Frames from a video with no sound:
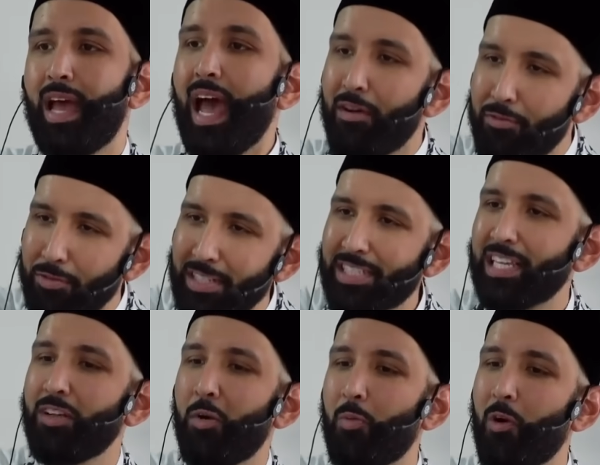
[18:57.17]
every
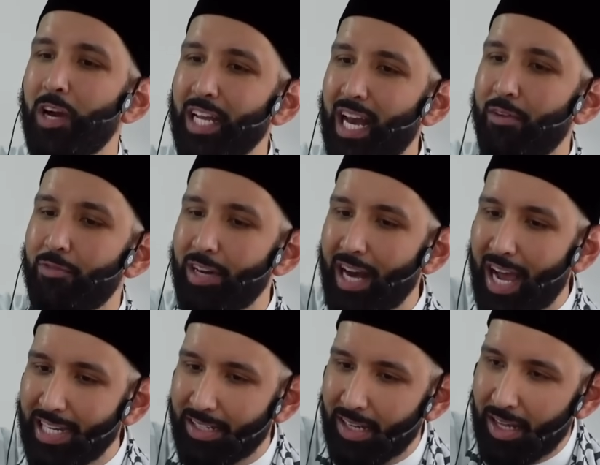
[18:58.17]
single morning and every
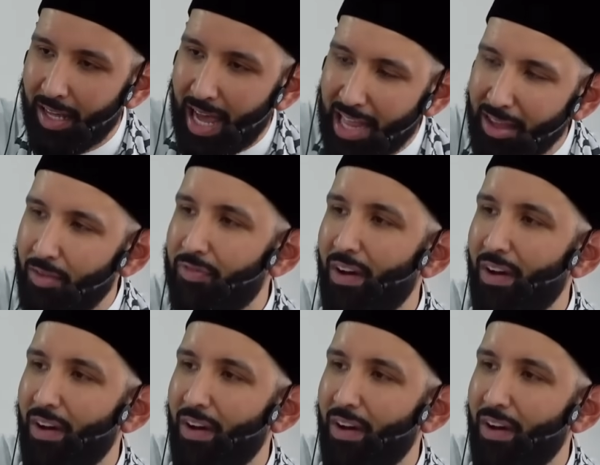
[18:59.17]
night. And the